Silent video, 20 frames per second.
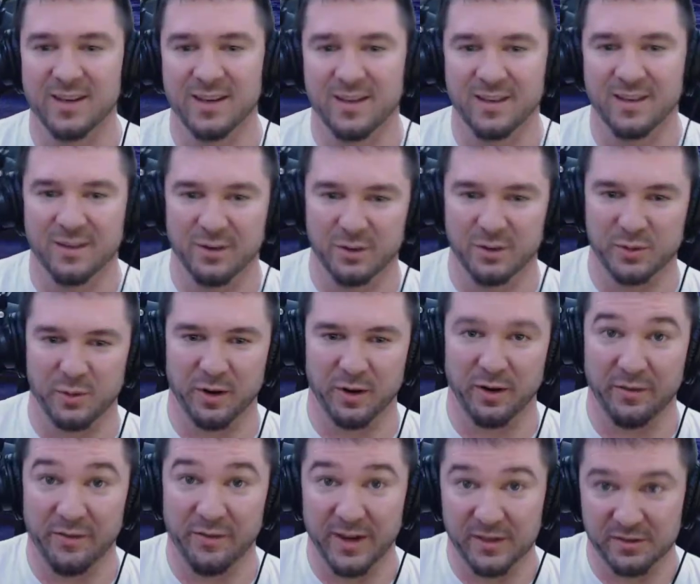Those were
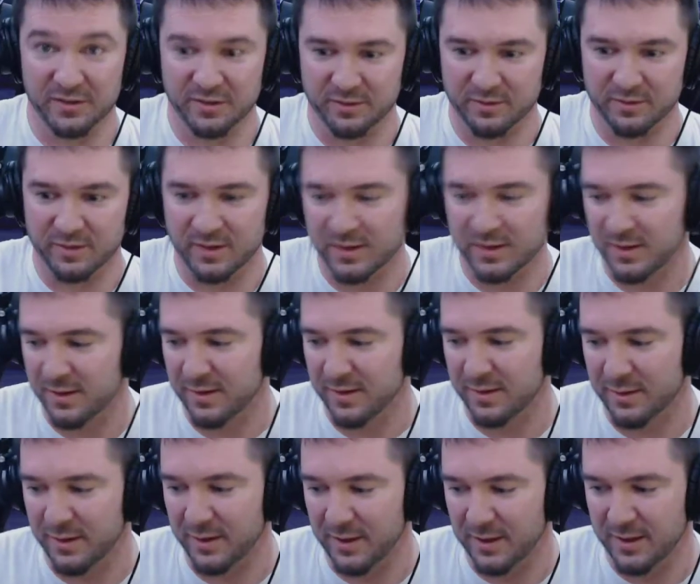invasive.
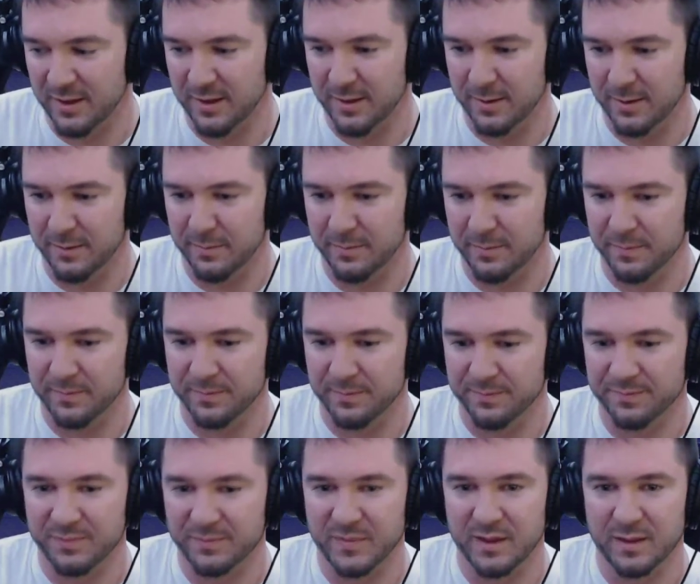Um,
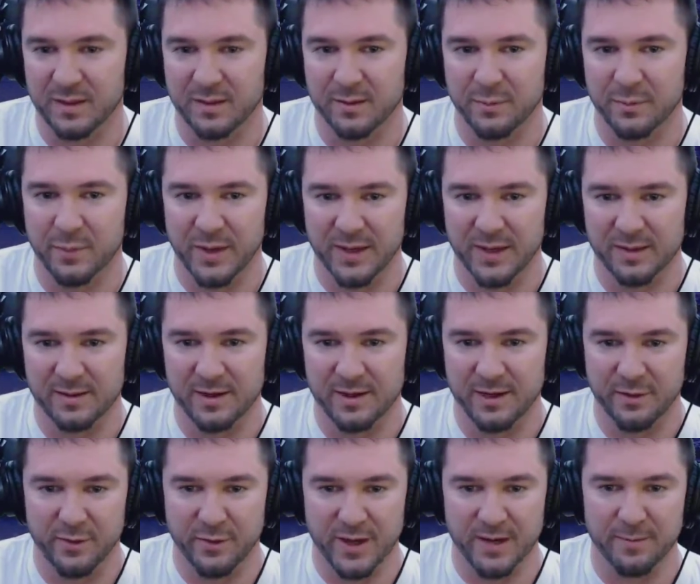but
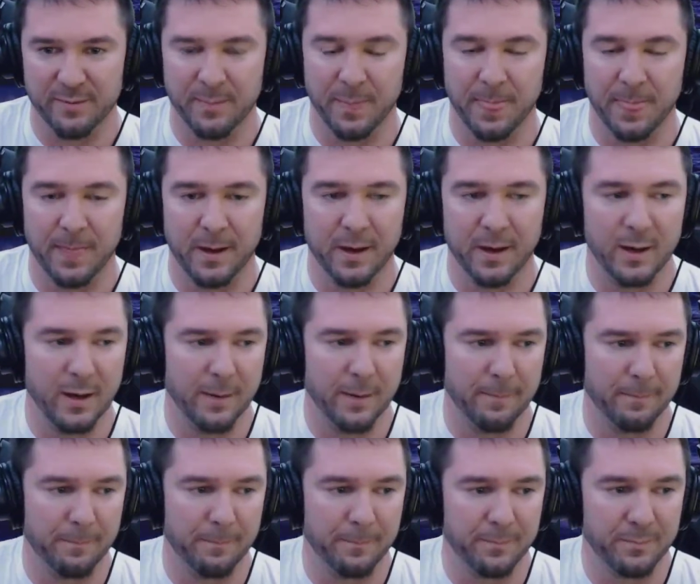anyway,
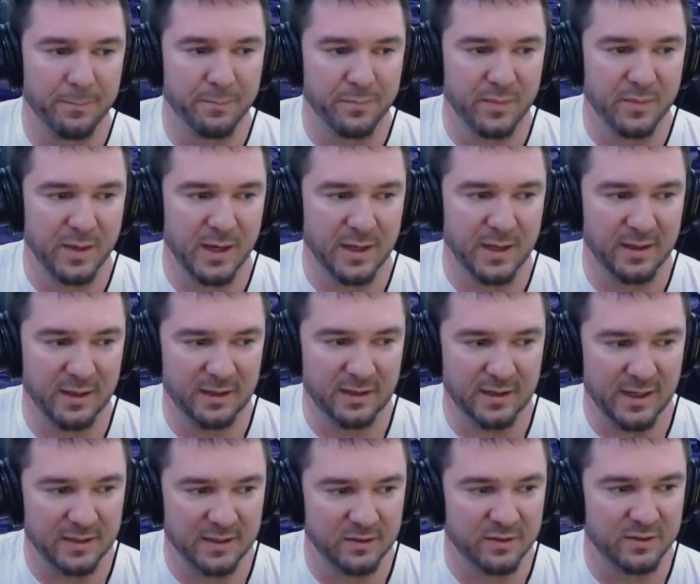um, I think
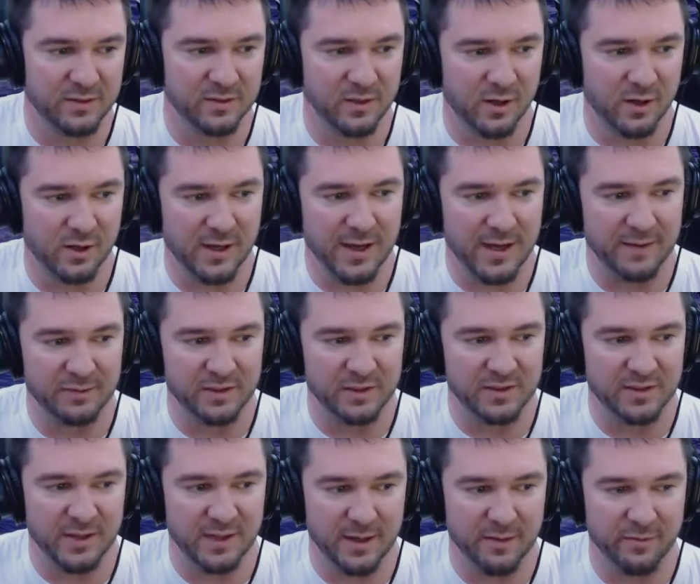that's all I have to
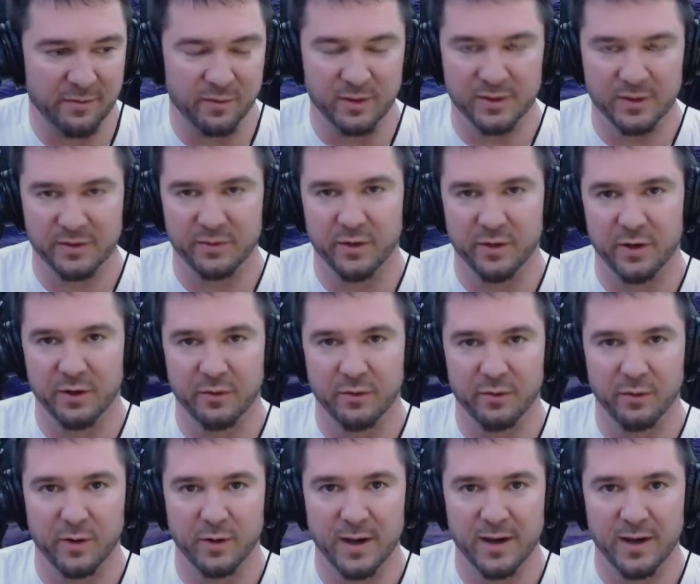say for this video
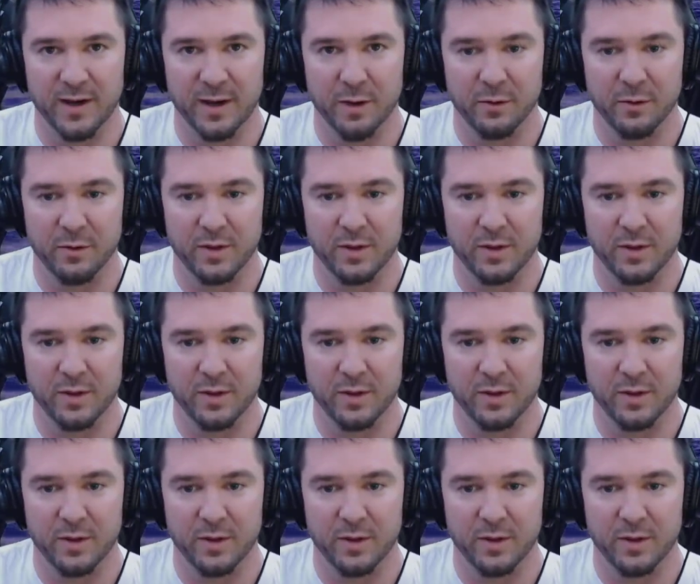for right now.